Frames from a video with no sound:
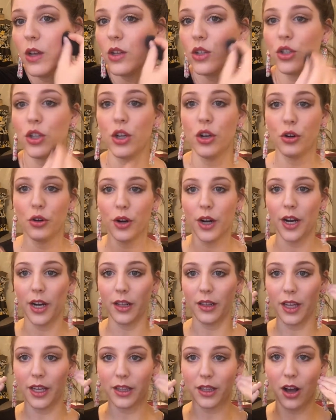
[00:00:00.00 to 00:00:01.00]
So you're
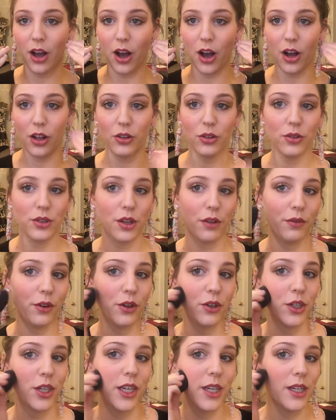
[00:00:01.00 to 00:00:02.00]
creating like the hollows of your
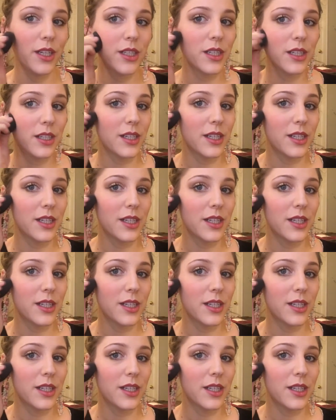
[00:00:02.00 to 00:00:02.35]
cheeks